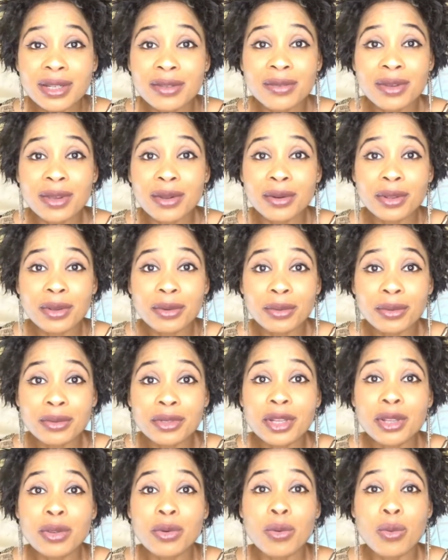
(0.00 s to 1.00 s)
very good.
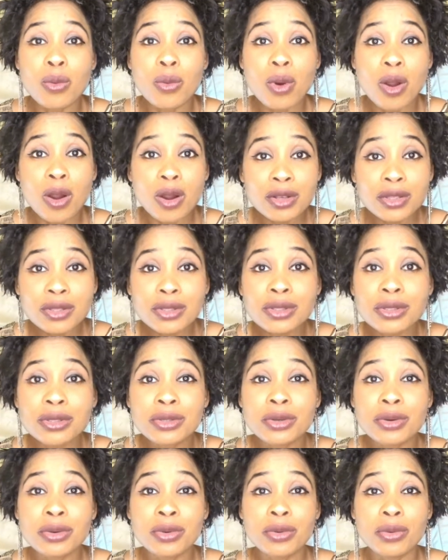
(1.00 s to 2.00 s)
It works
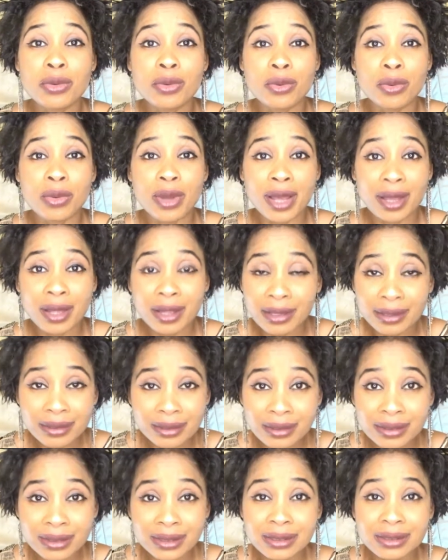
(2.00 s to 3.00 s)
so well.
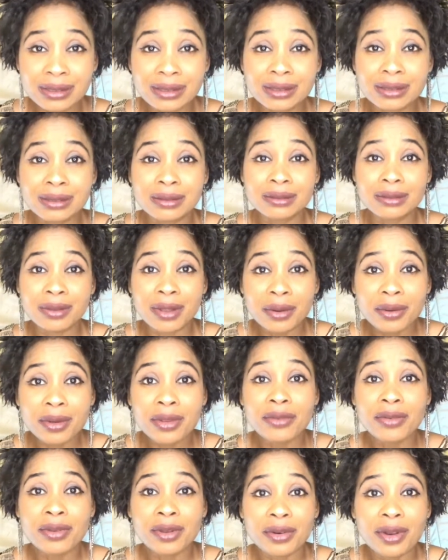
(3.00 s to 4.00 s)
It's
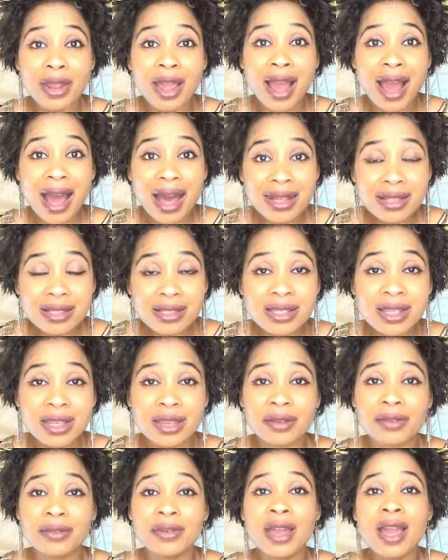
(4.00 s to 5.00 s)
very
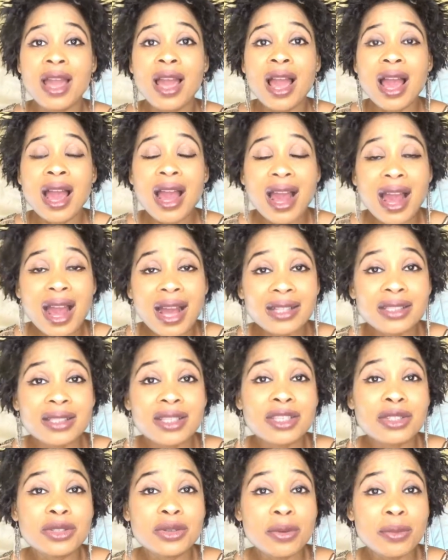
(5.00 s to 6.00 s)
active. And
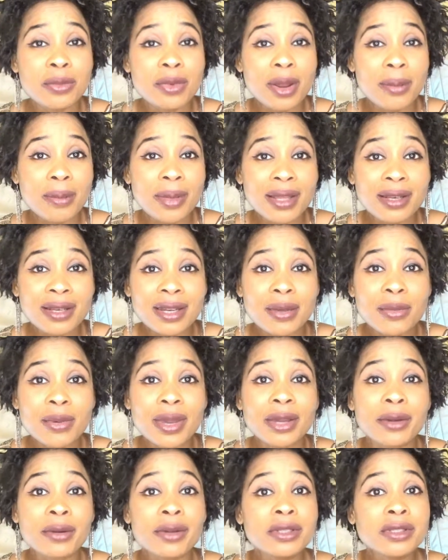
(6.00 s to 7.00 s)
this home remedy, we
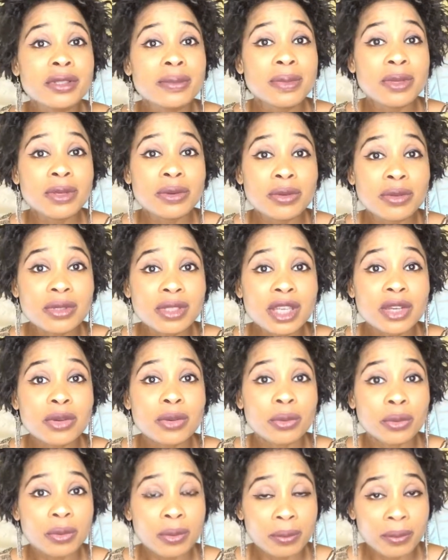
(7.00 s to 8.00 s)
are going to be using
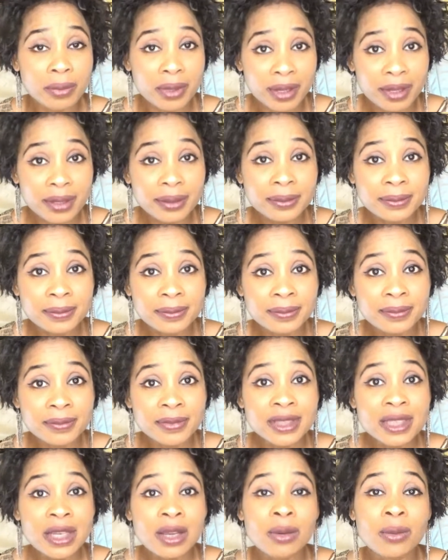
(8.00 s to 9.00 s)
cucumber,
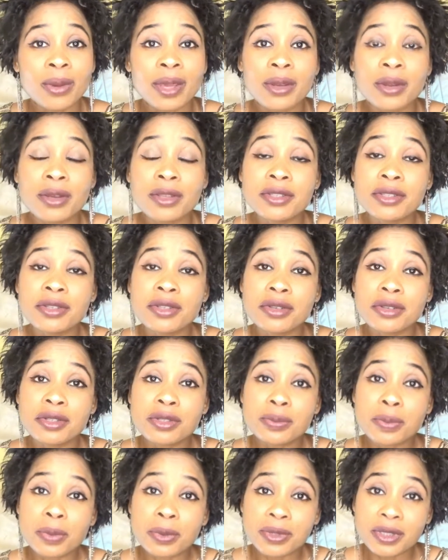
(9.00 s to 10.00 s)
we're going to use
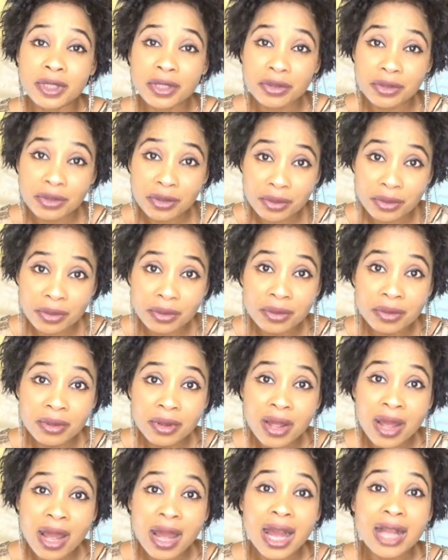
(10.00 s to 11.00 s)
potato,
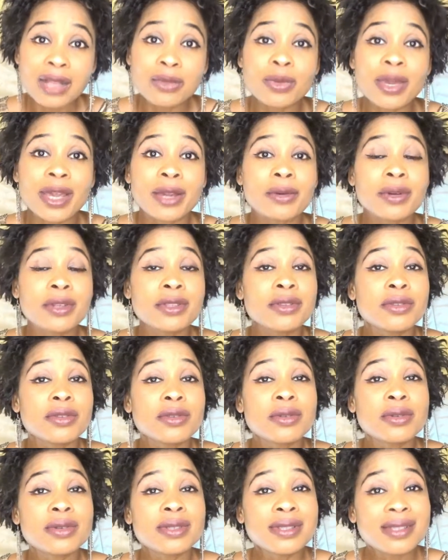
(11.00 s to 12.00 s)
and we're going to
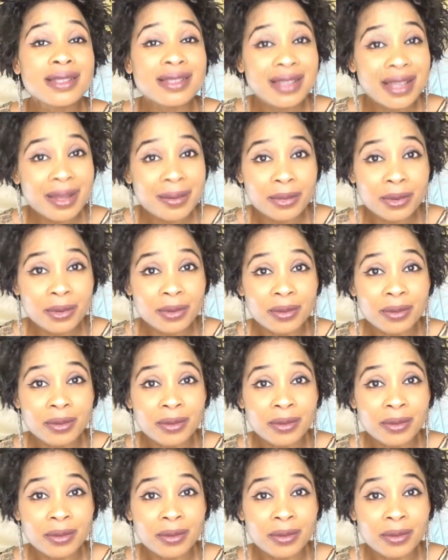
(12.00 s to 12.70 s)
use lemon